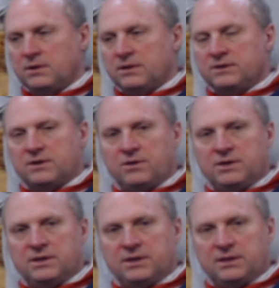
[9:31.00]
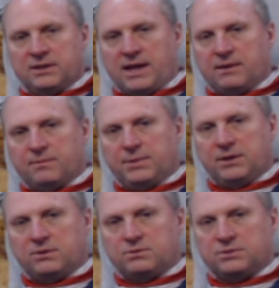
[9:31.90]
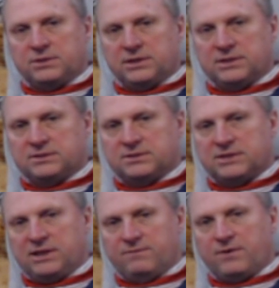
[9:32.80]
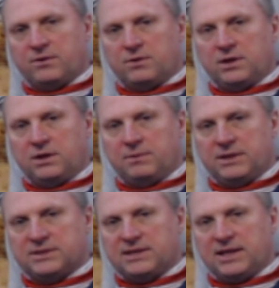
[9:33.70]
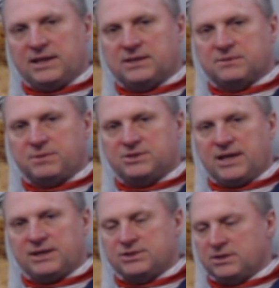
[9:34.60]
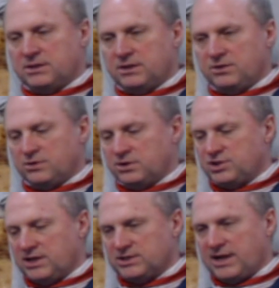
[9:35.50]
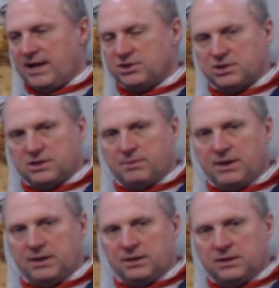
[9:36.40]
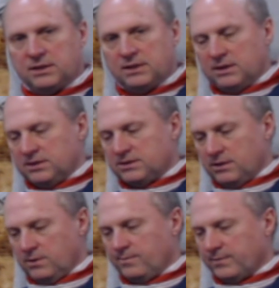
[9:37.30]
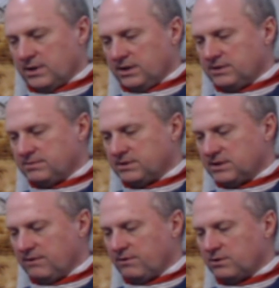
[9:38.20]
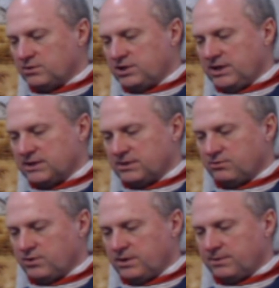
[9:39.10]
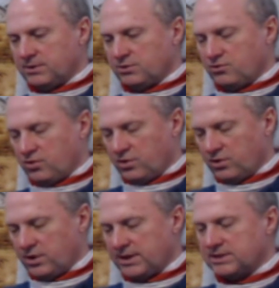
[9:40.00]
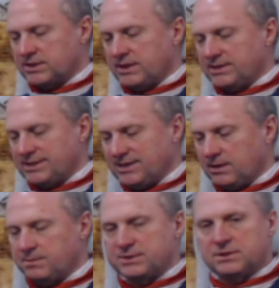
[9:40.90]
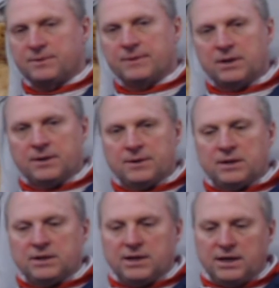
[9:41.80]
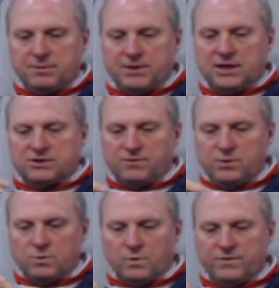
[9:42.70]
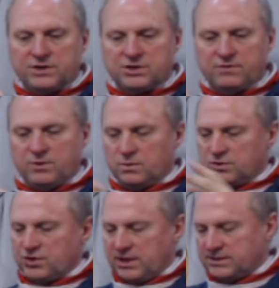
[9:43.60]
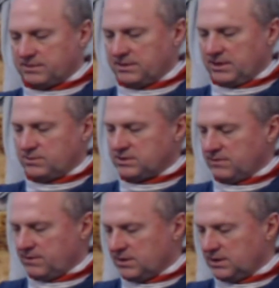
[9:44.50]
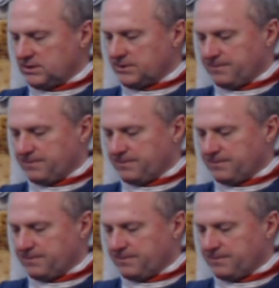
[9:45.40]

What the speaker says: so that bill is sitting further up and it's not getting as much action, and you can change the action of the bait. So that's some different little tricks and tips to help you catch a few more fish if you want to try some of those different things.